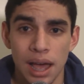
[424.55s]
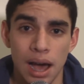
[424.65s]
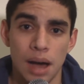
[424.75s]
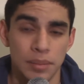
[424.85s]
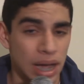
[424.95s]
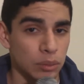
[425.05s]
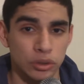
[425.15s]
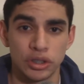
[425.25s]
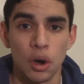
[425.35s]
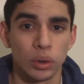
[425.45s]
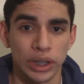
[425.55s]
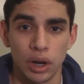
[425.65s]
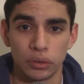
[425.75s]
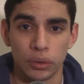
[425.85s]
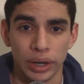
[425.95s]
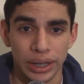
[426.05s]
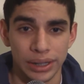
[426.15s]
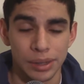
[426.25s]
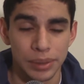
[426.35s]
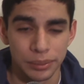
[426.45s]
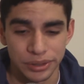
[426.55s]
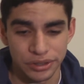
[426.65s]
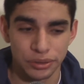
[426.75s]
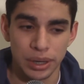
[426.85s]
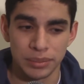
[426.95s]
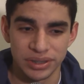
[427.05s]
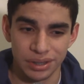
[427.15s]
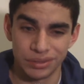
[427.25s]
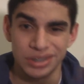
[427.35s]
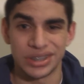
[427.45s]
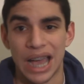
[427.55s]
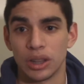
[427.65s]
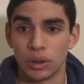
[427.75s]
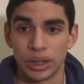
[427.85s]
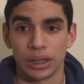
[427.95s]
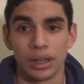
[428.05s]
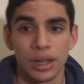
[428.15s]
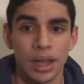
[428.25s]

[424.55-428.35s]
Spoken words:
I will totally go for it, and I'll be able to stream instead of just downloading.